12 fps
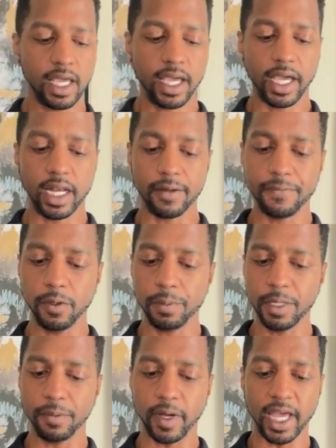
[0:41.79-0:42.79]
and a few
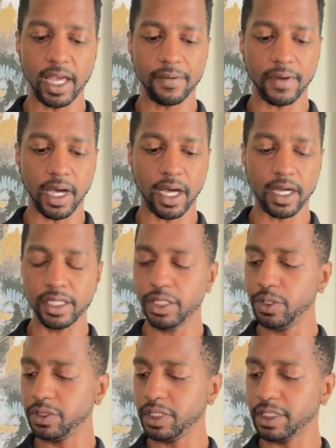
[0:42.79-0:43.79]
people have
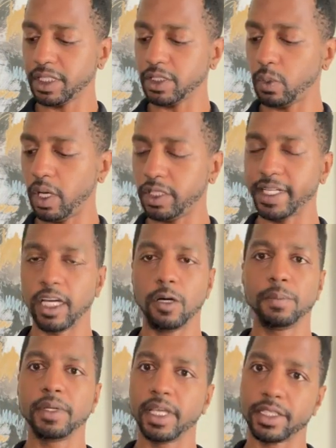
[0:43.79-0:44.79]
used these as well to
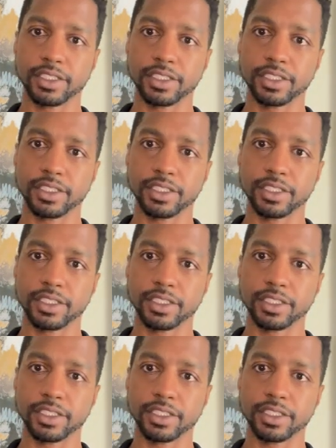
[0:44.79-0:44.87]
help get the